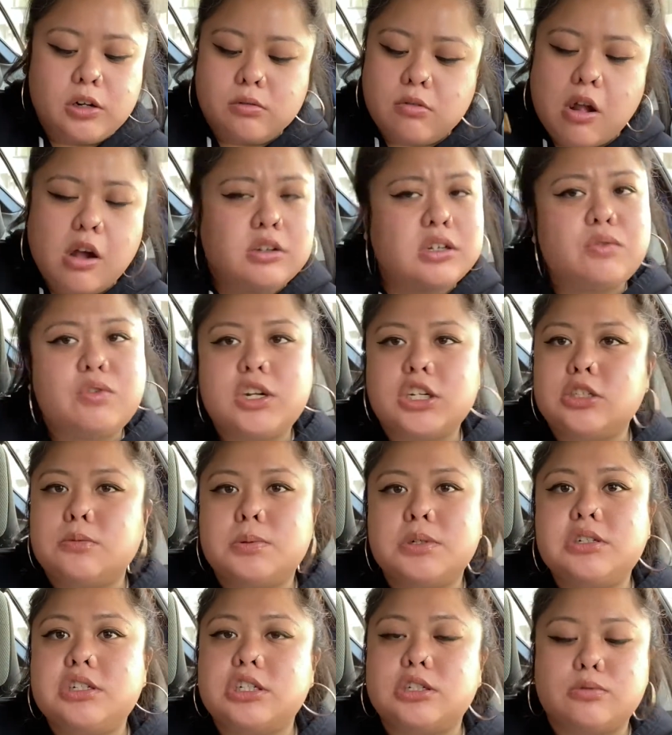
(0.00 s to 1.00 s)
a different
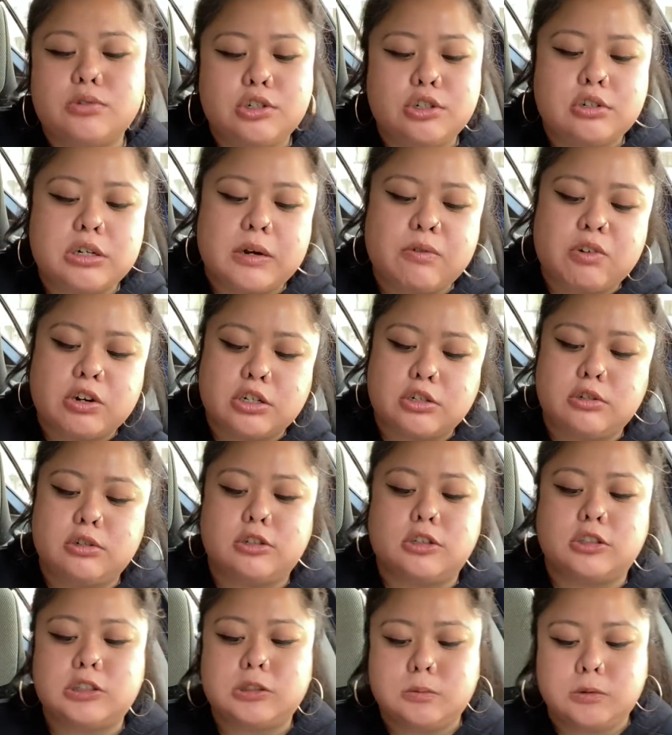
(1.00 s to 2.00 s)
experience when you try fresh
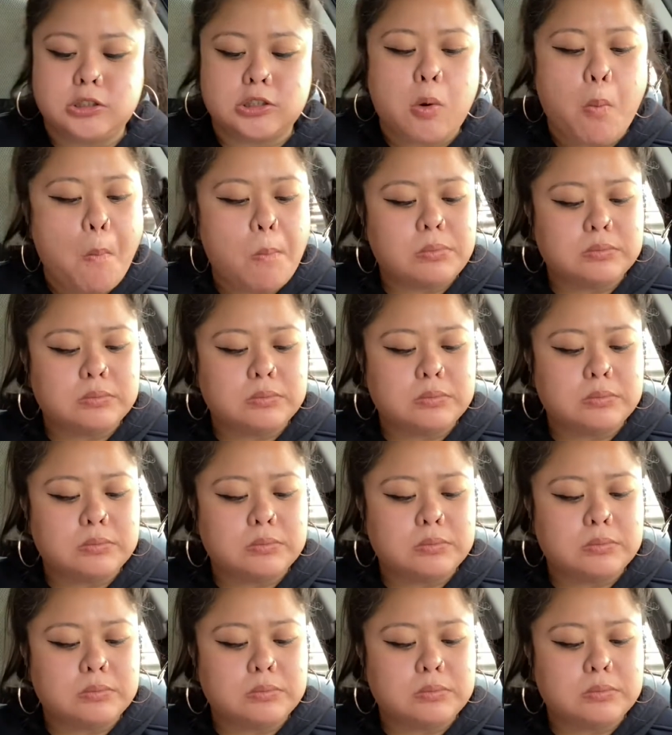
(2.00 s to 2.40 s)
noodles, you know?